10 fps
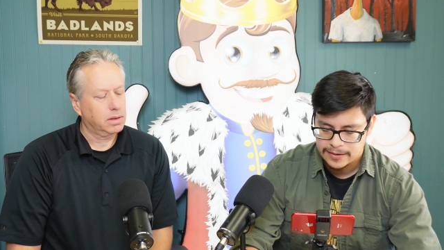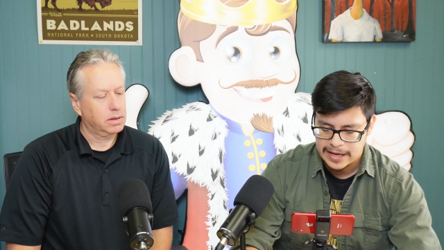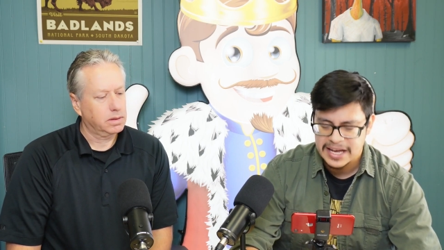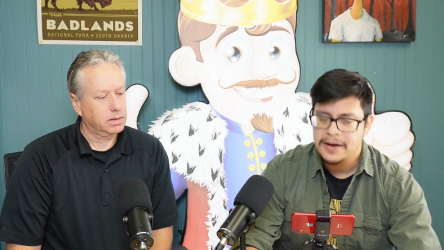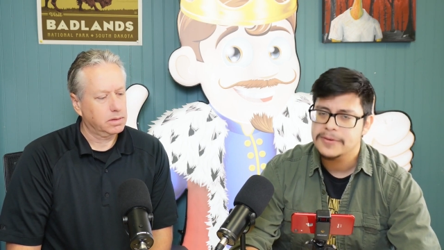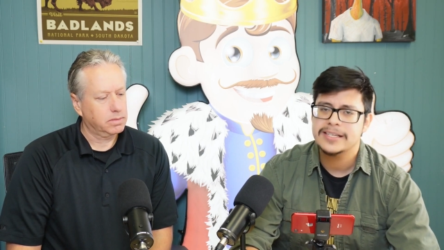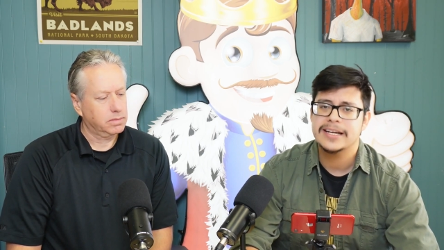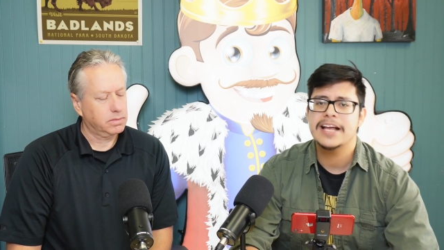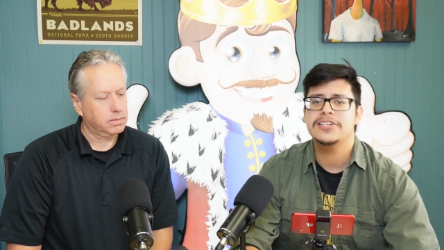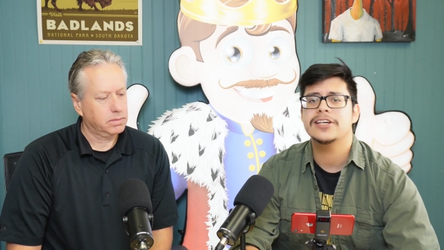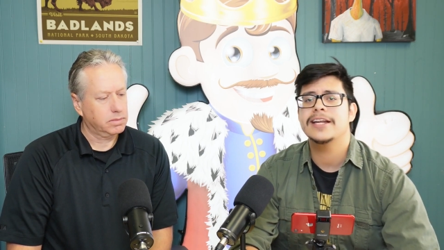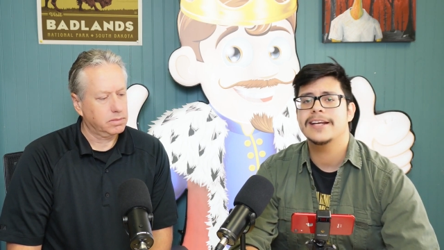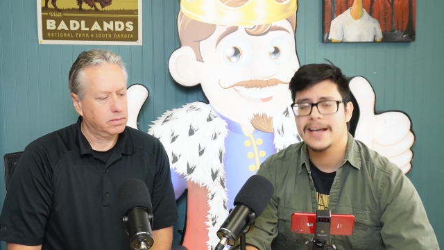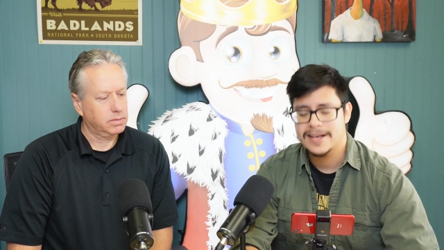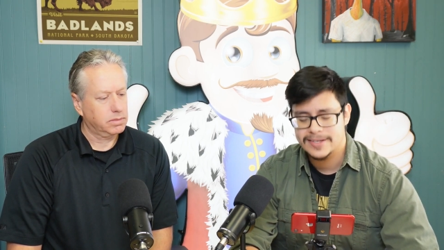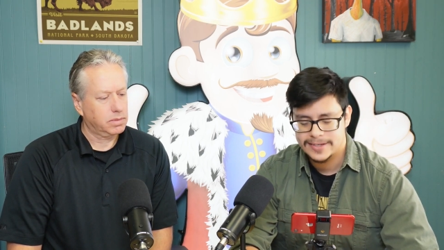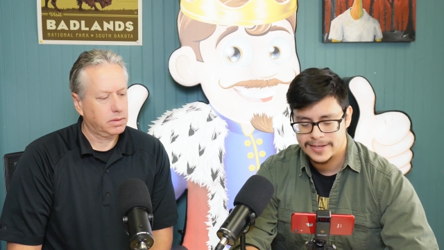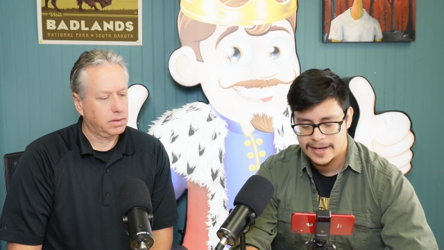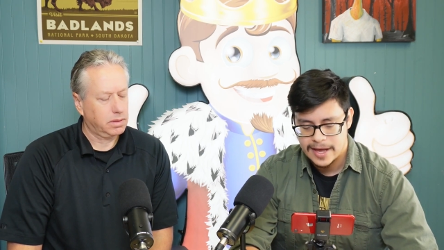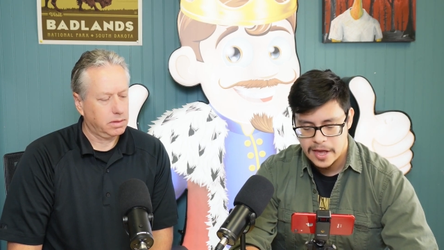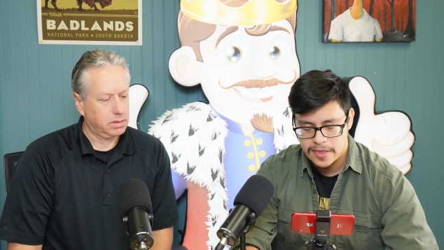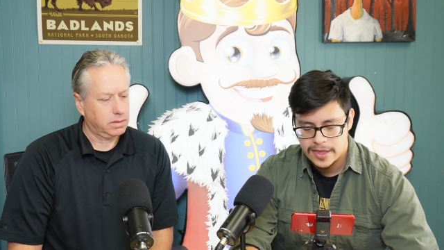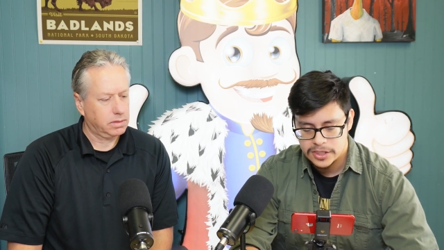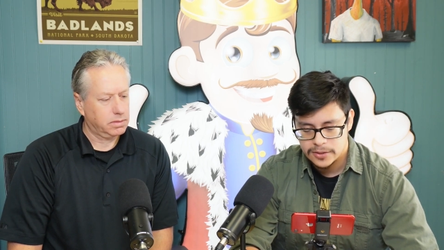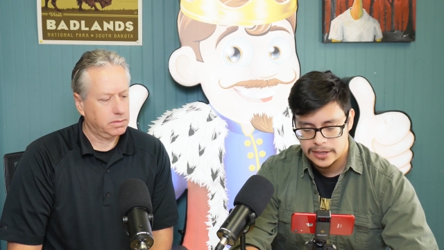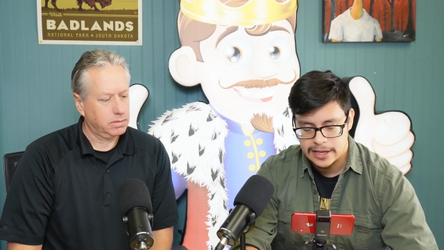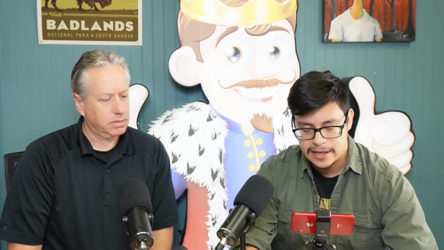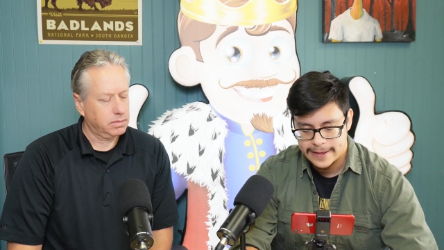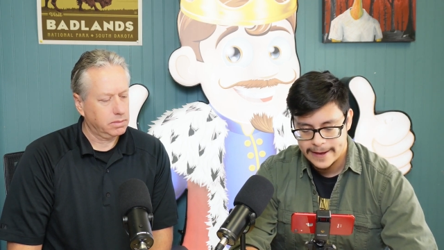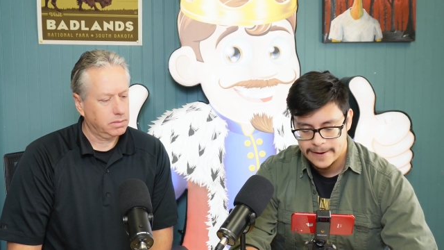Speaker 1: I, I would say an educated guess. In this one, they